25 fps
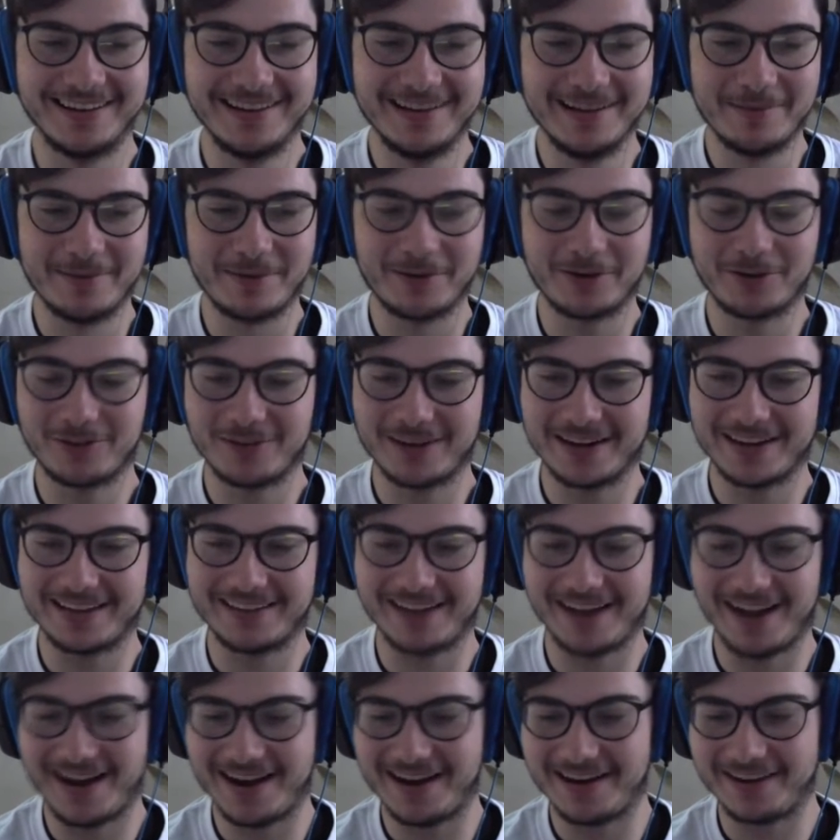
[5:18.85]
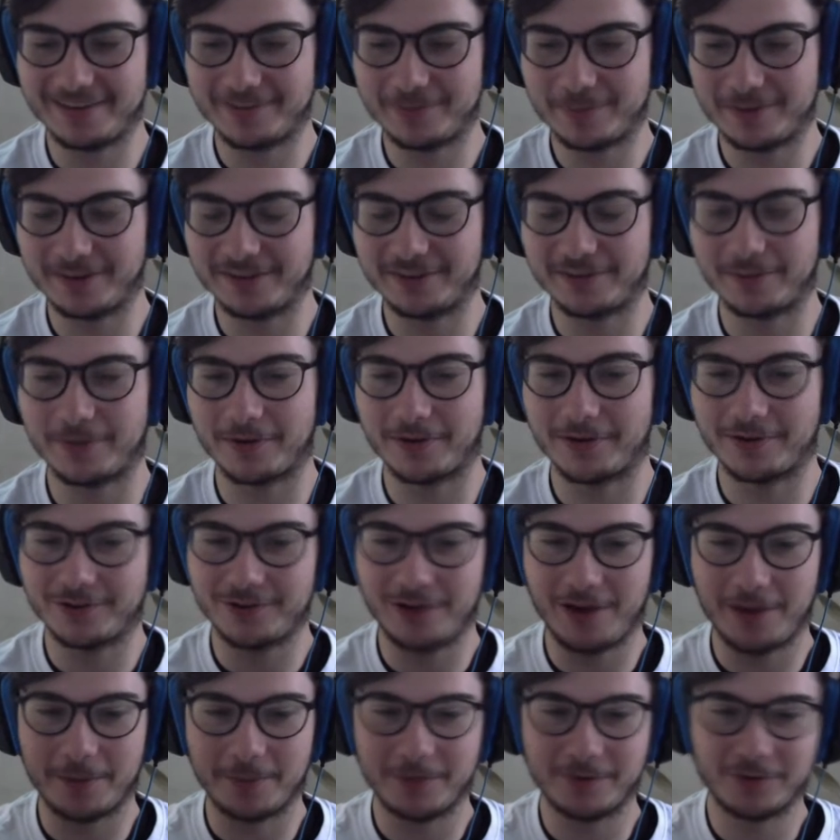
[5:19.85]
personal Italian experience? I'm
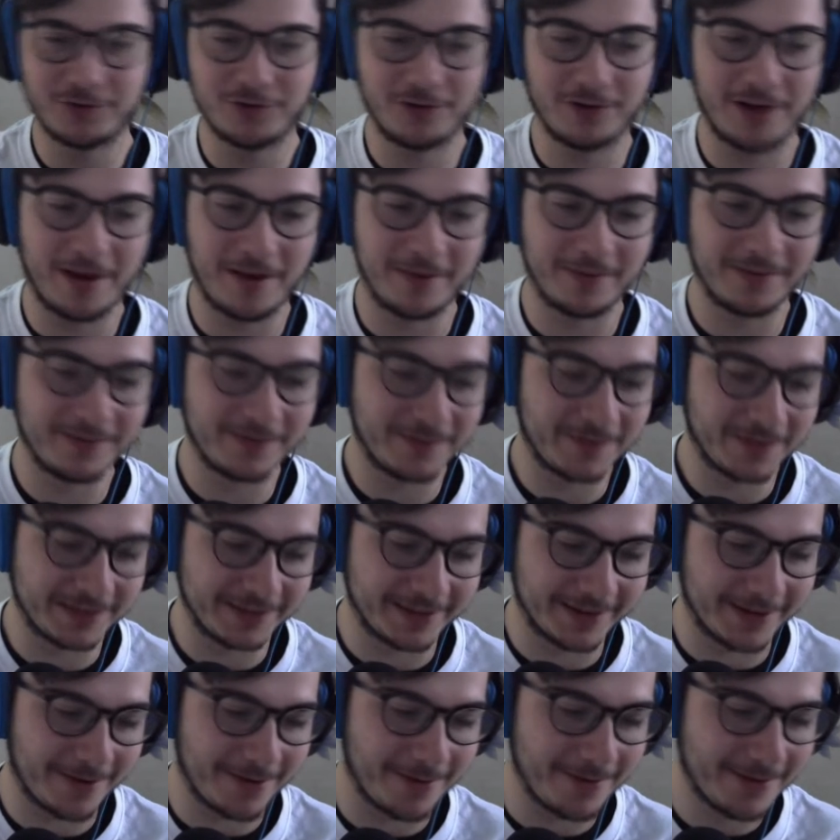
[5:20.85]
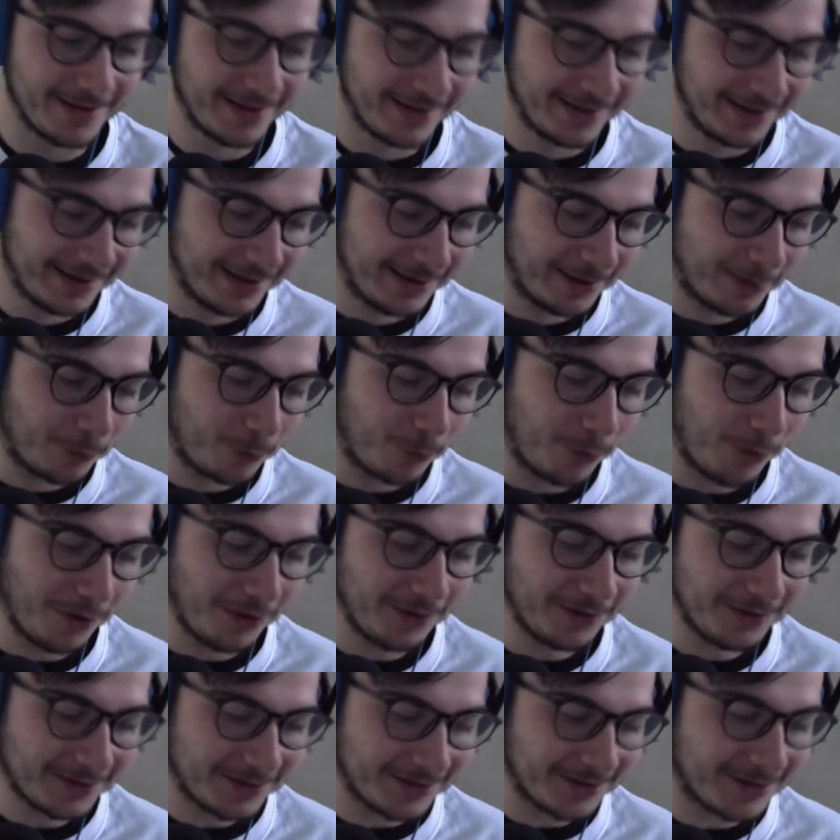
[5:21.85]
gonna show now in the video
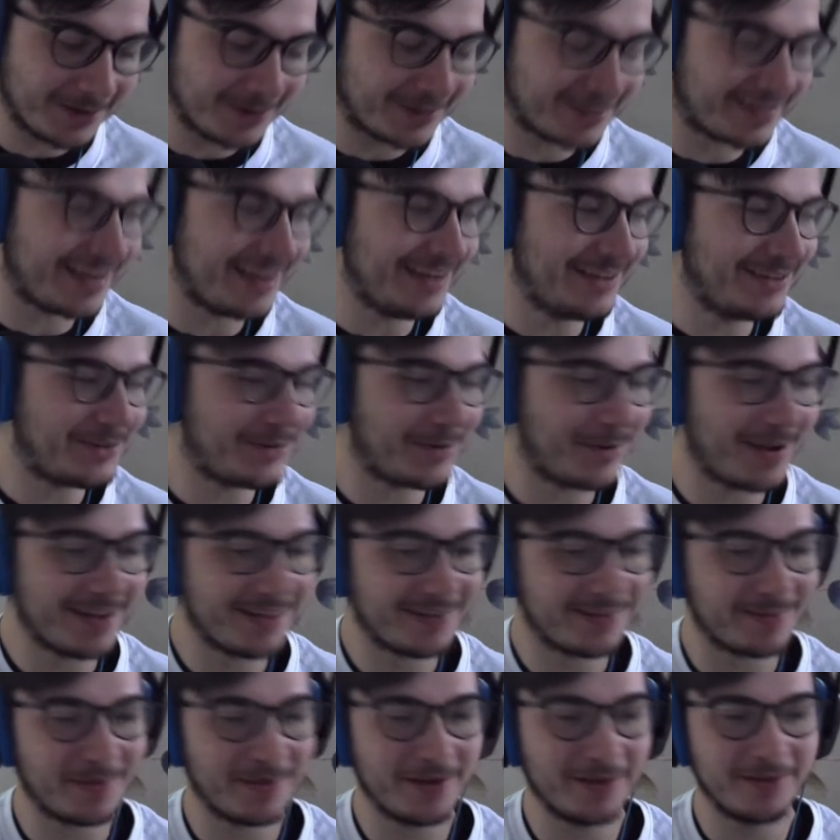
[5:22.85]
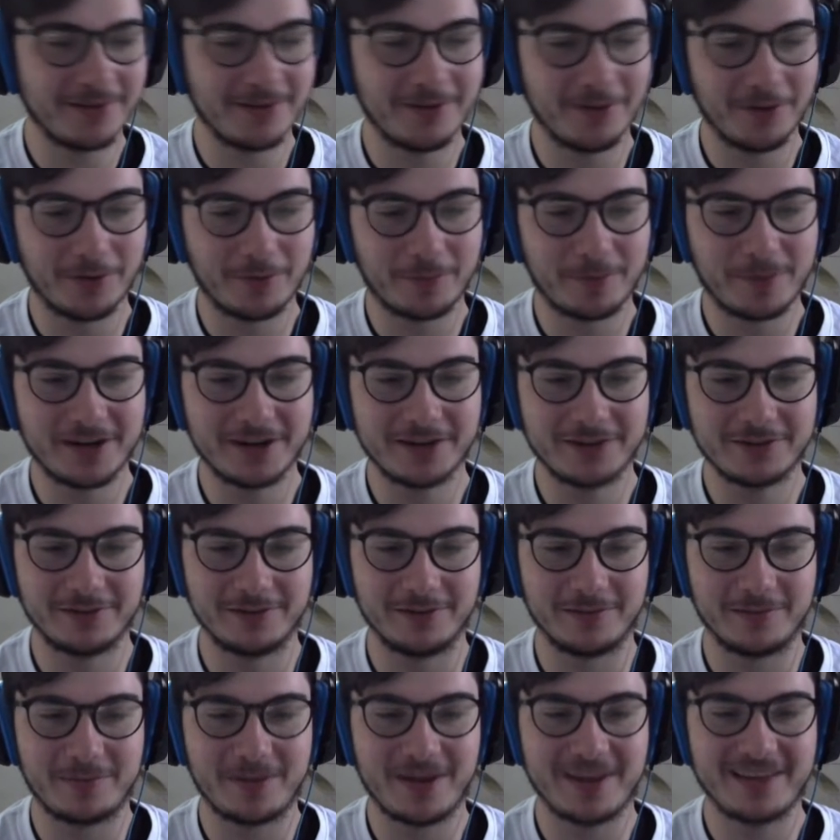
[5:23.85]
what you sent to us about your
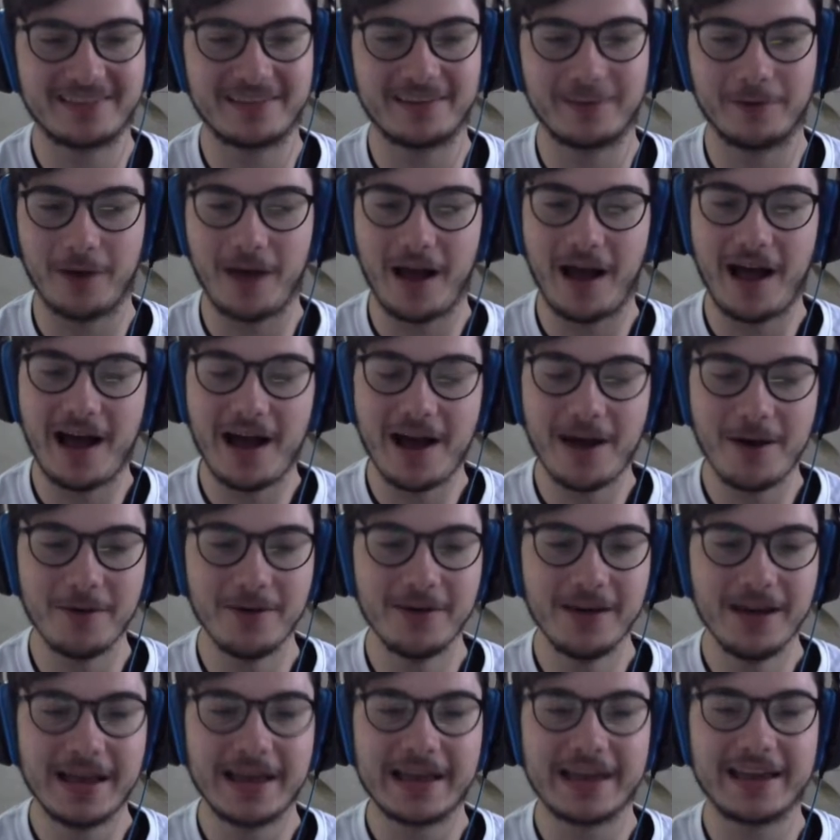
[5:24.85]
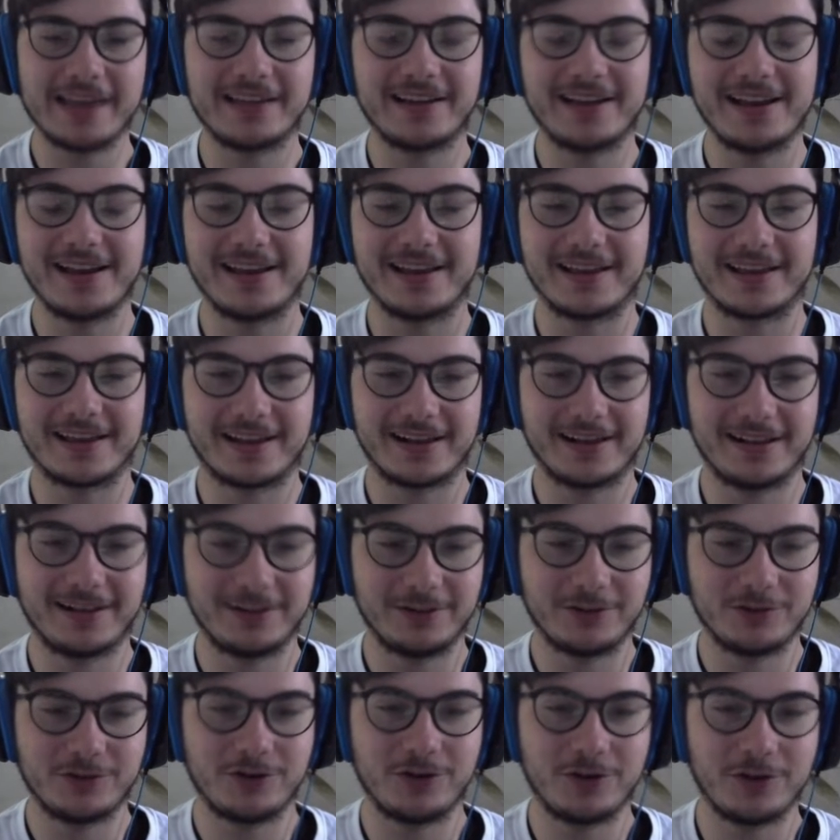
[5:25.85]
personal pasta, how Italian
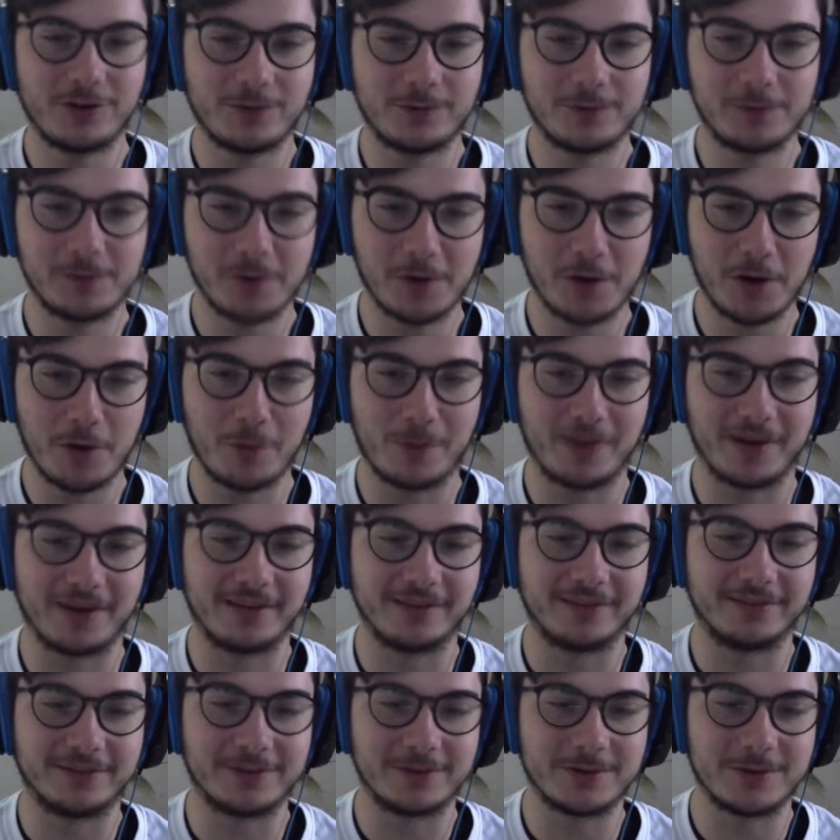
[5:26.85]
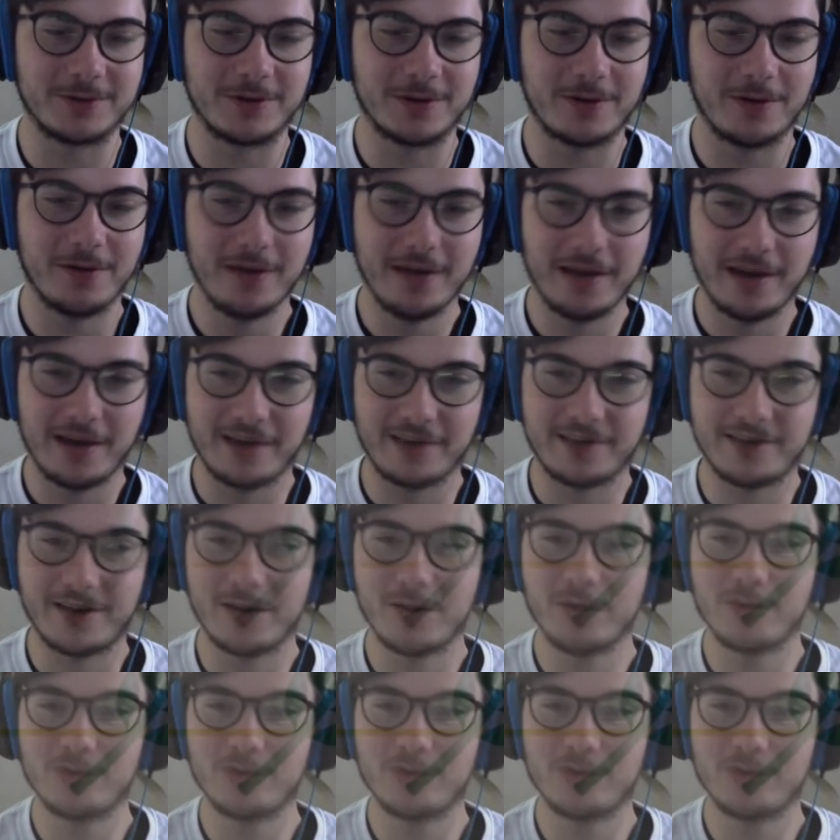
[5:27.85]
culture is flowing into you, and how you